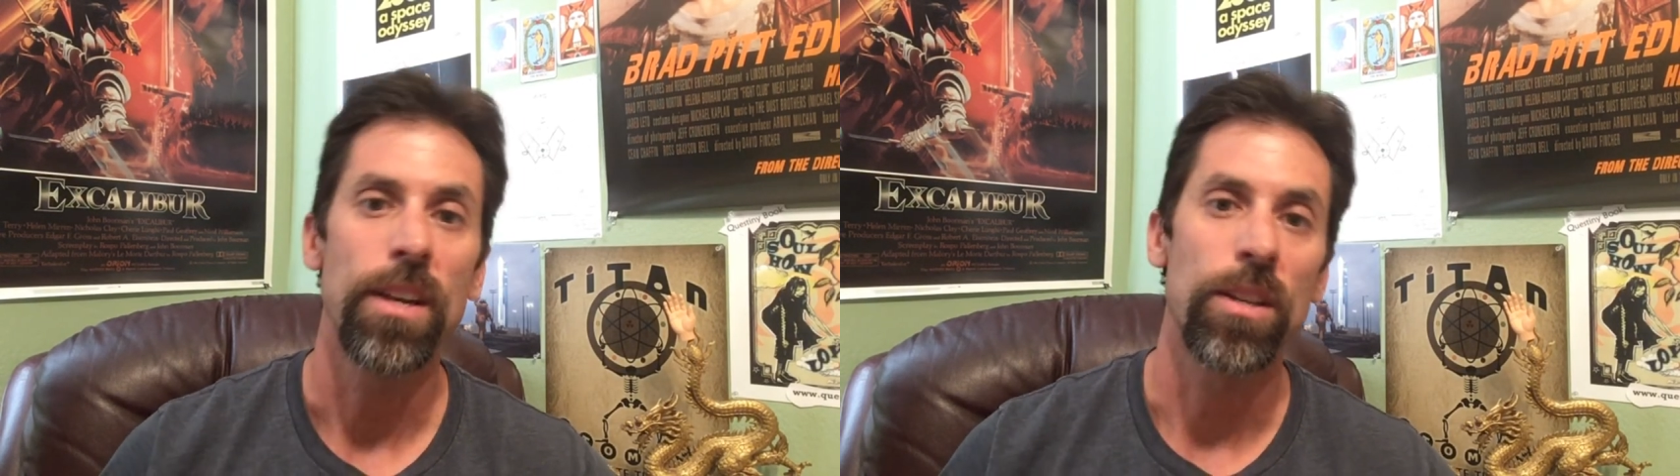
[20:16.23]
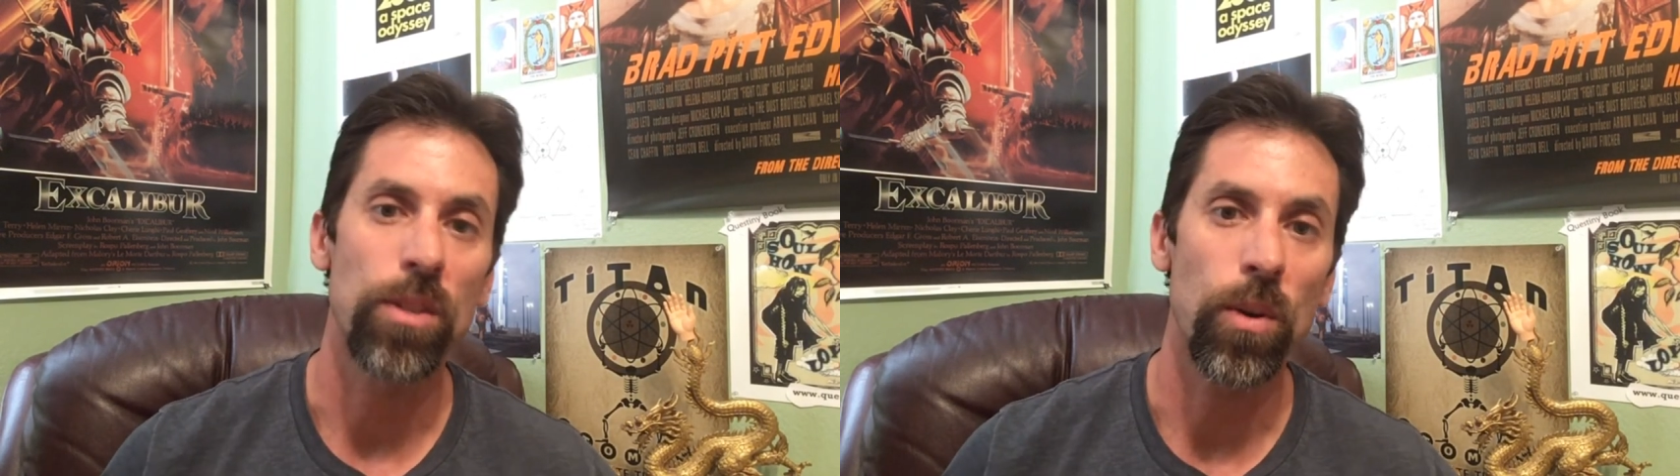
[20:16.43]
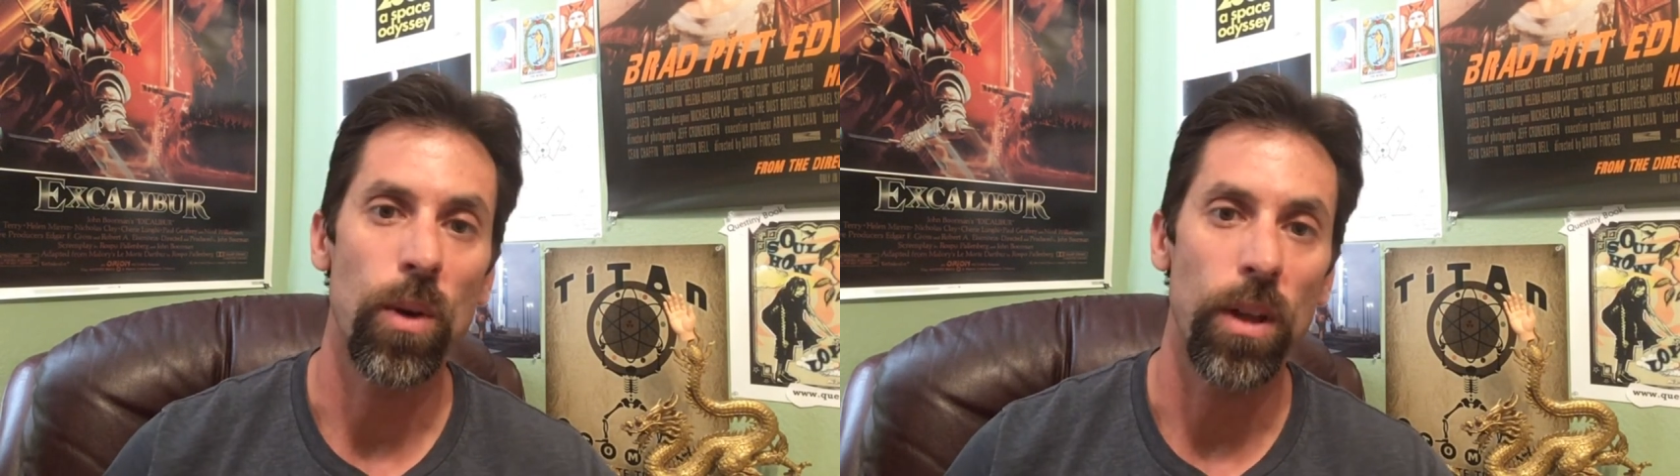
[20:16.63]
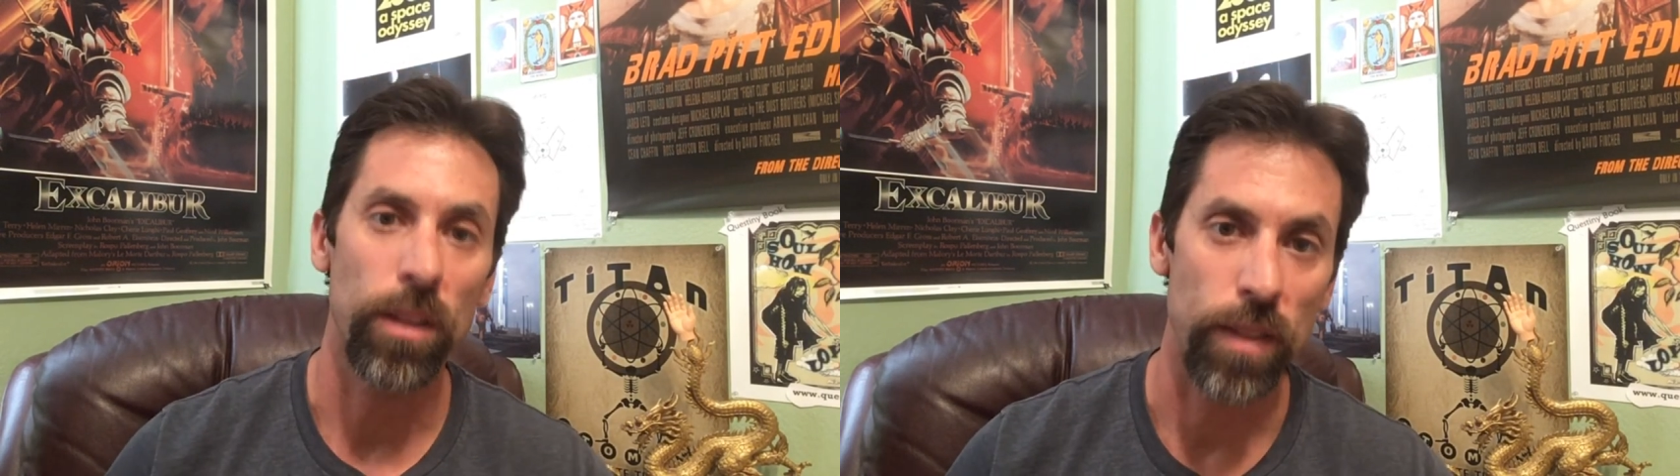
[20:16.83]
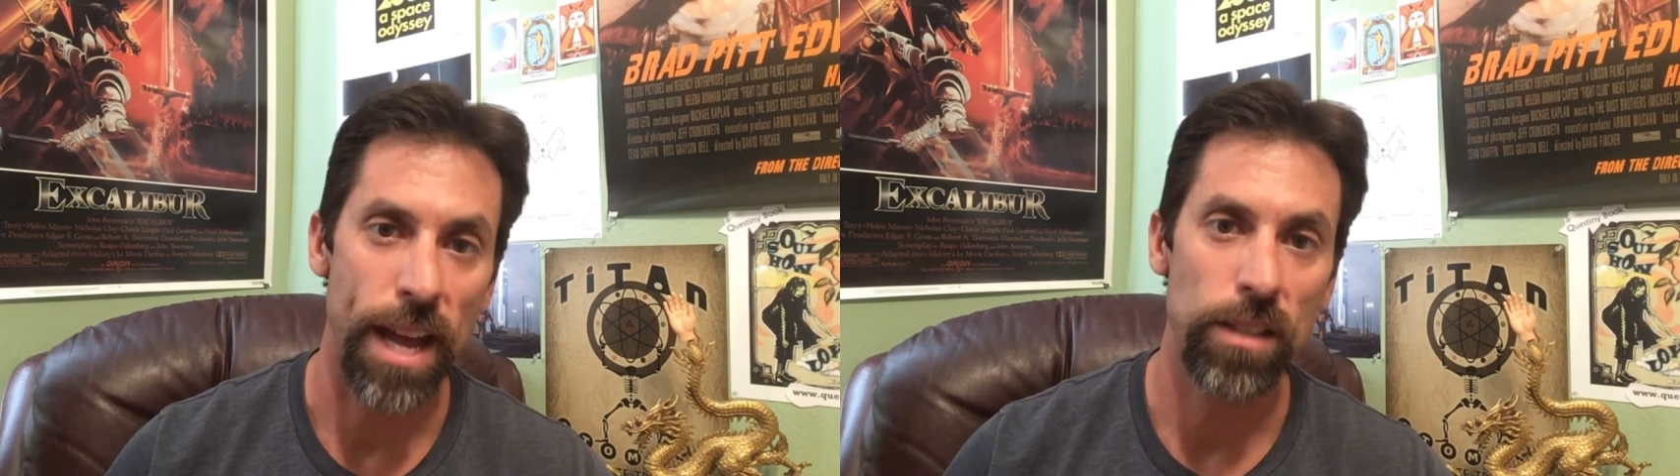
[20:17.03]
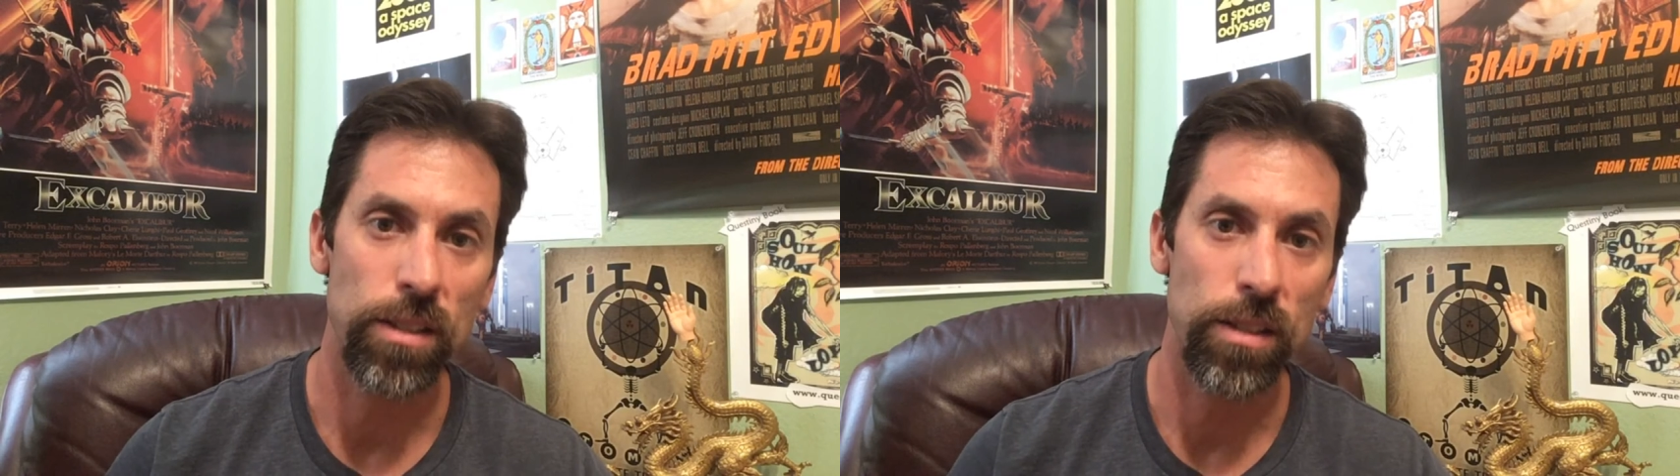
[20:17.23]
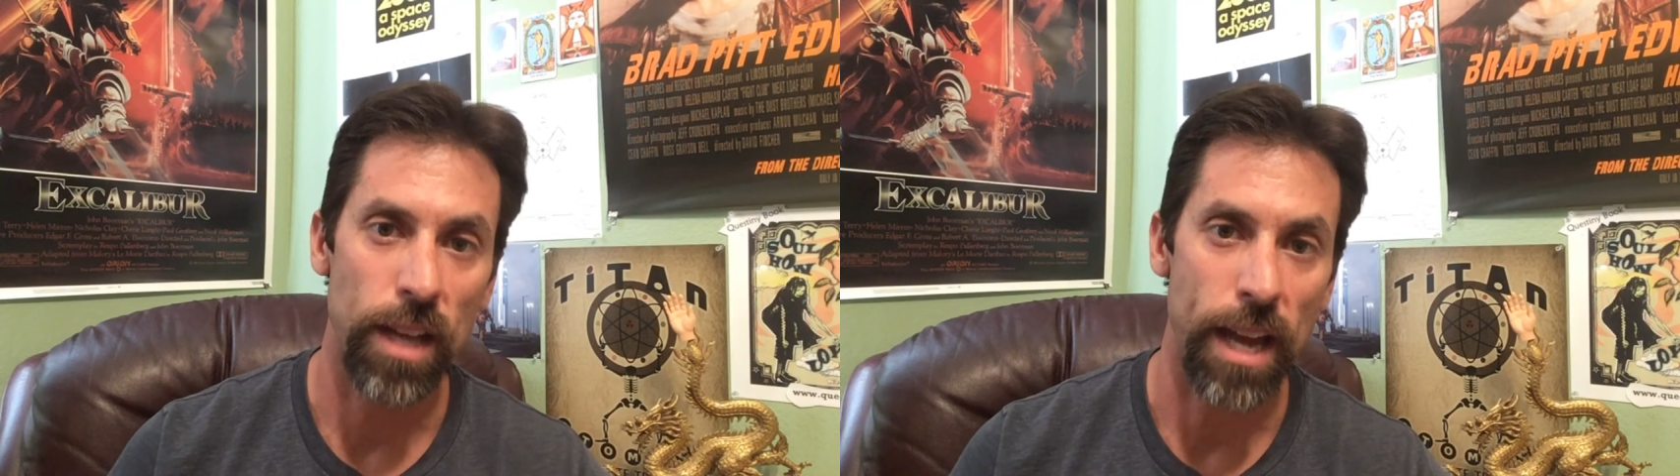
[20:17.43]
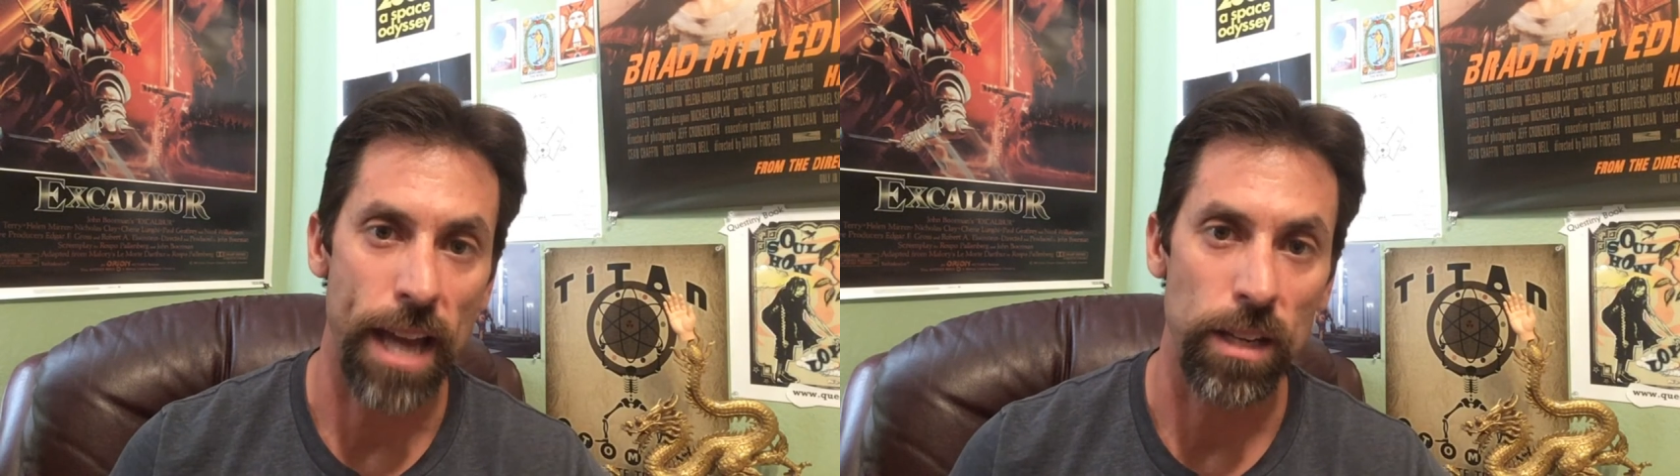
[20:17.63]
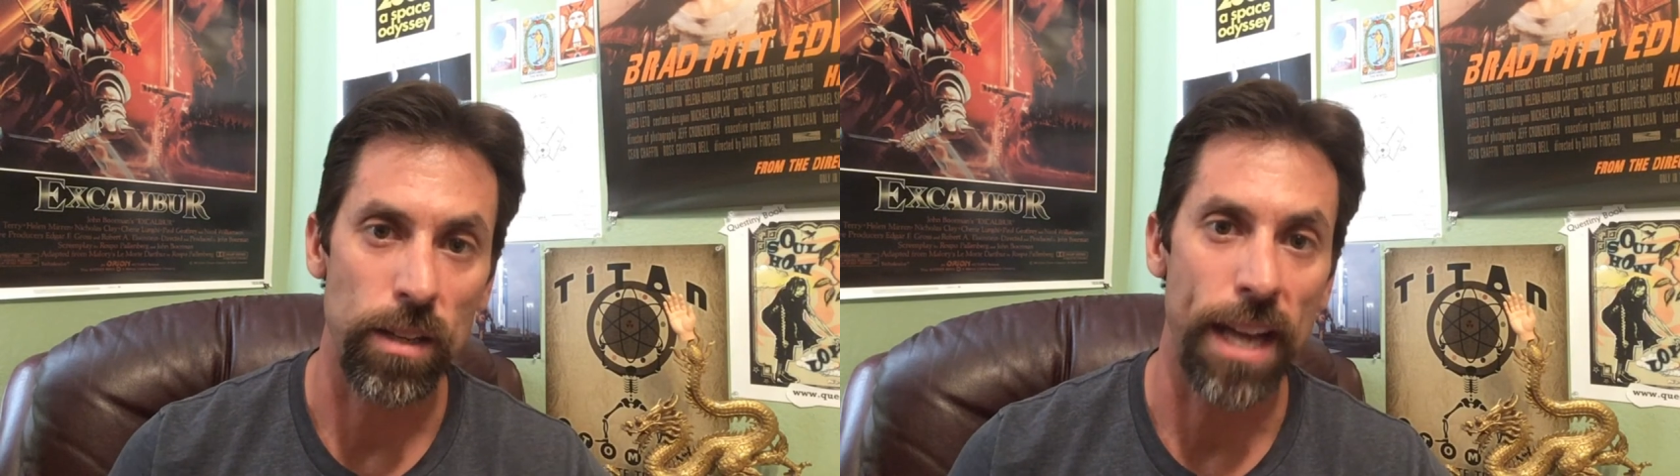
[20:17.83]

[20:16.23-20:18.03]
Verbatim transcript: So uh, that's I,